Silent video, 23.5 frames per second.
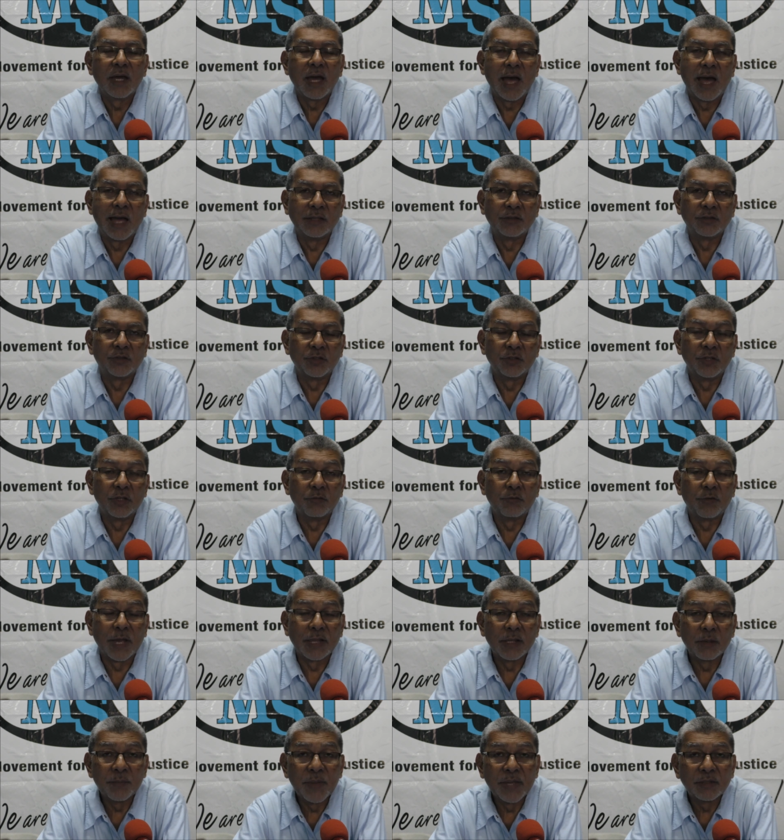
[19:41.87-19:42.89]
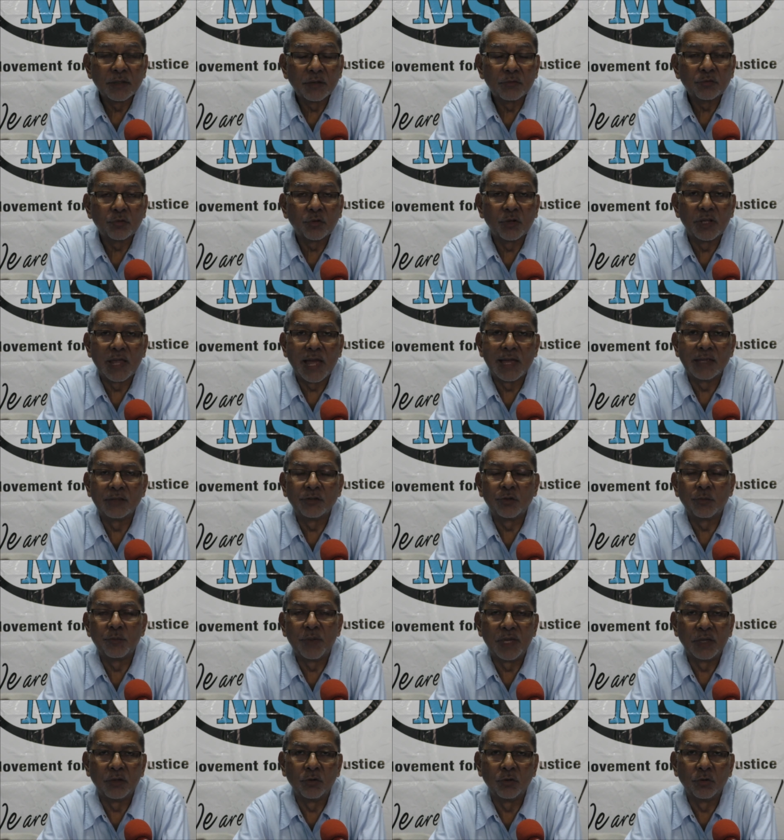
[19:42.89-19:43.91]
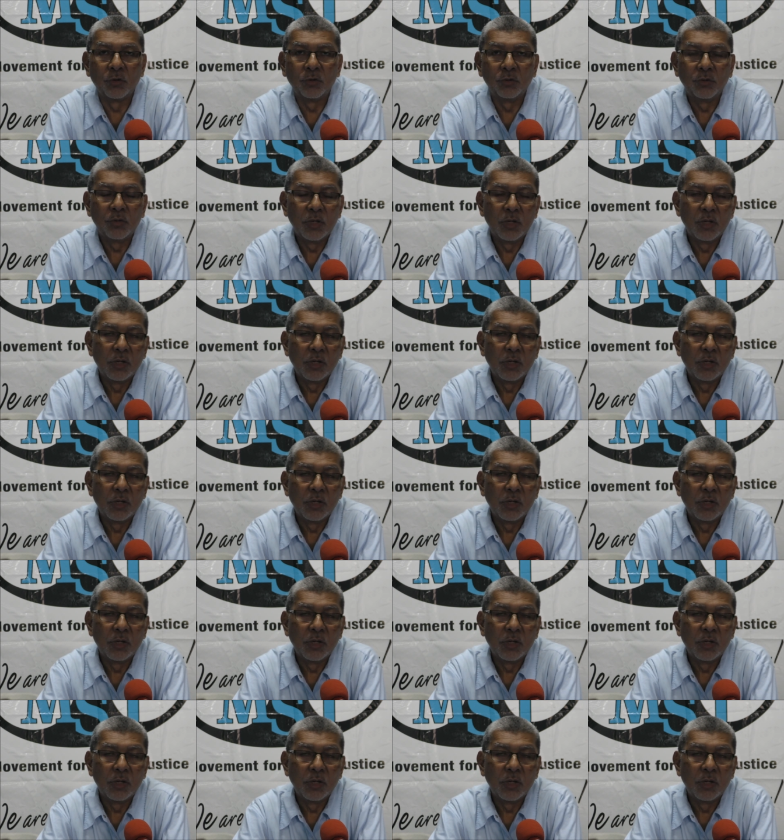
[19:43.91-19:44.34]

and to the development of Trinidad and Tobago